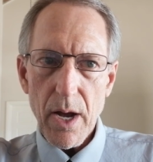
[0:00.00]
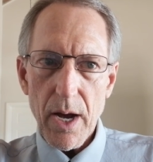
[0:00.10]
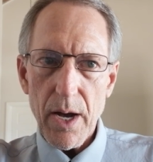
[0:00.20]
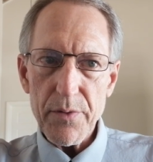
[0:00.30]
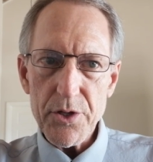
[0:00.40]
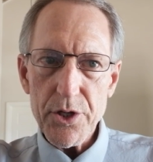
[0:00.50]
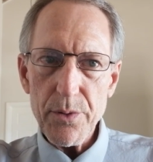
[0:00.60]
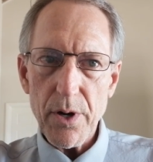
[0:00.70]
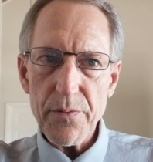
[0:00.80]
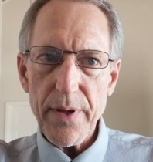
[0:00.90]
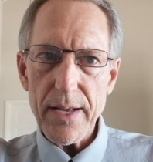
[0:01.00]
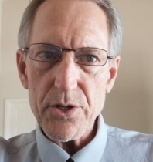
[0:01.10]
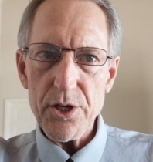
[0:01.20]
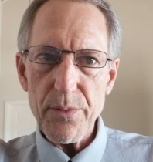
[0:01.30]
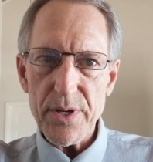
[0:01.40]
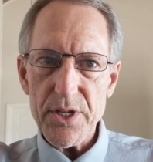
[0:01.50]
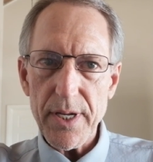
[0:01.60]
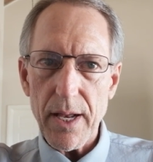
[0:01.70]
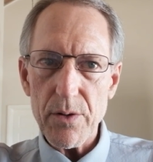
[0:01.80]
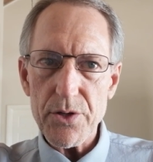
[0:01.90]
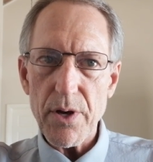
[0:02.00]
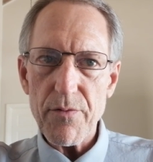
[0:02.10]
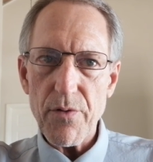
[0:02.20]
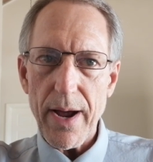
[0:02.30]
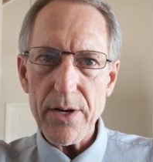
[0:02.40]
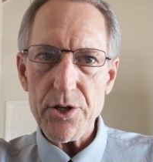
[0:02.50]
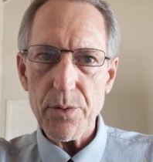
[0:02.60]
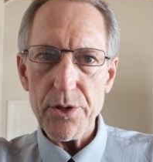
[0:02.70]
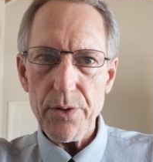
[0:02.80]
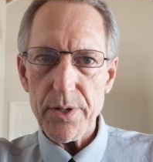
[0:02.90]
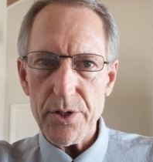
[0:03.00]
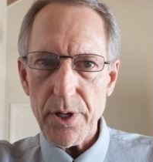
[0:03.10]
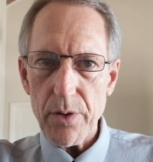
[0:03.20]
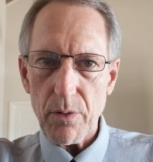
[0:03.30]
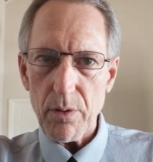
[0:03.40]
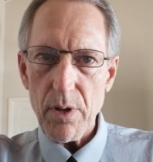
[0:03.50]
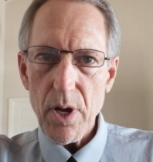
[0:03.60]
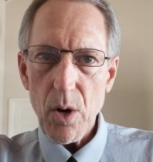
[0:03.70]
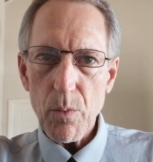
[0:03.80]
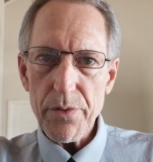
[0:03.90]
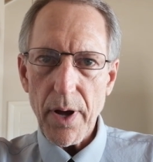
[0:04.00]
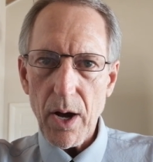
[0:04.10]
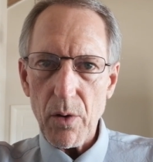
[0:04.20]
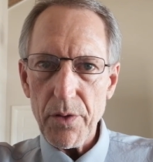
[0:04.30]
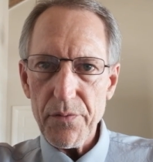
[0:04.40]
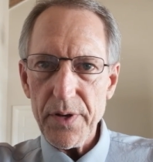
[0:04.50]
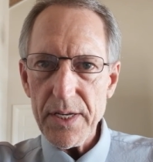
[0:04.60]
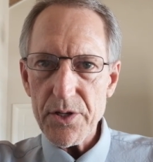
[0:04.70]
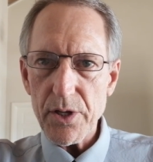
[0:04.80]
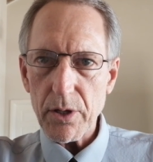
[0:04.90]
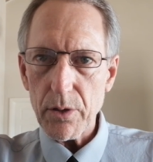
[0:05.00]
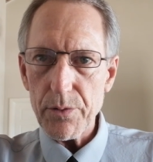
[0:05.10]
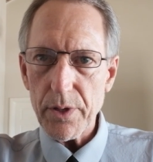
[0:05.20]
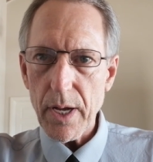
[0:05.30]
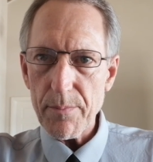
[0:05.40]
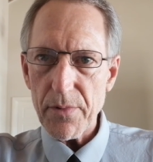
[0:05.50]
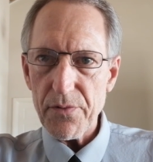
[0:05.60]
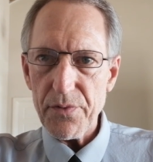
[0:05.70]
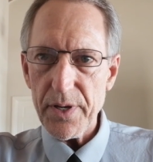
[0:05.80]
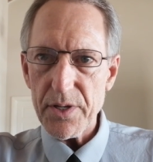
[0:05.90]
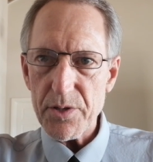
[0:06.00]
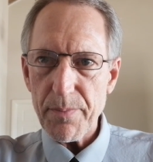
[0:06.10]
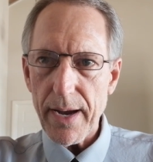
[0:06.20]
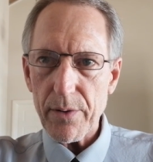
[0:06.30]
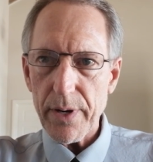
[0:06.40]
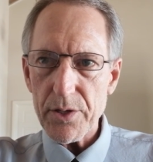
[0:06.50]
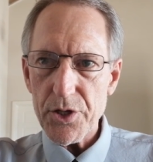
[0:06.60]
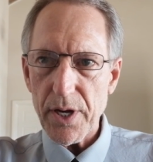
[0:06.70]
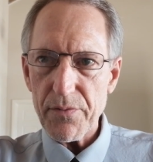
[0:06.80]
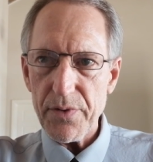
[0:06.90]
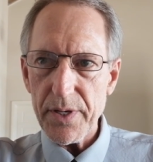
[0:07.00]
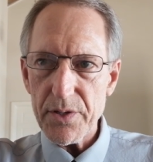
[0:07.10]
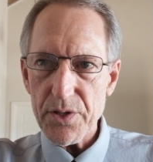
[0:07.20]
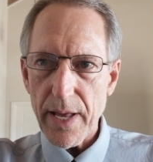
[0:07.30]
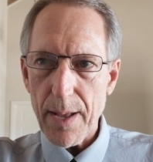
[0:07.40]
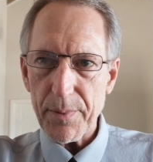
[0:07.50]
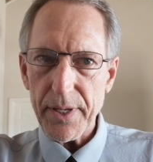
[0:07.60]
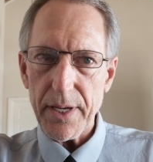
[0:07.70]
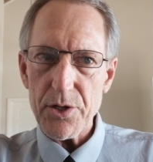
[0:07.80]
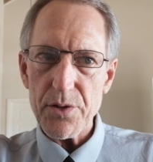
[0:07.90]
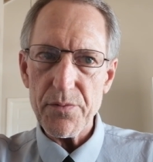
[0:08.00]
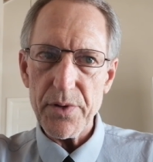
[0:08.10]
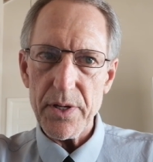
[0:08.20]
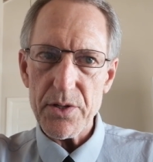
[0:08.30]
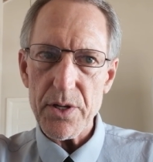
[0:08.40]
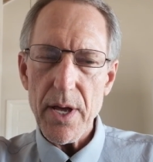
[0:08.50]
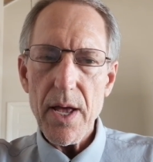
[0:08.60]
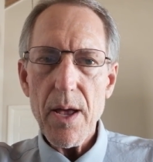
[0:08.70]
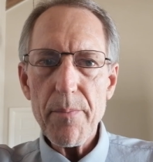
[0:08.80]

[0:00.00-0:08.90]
The $200,000 US dollars fractional unit total, with all the fees, including government fees, background check fees, application fees,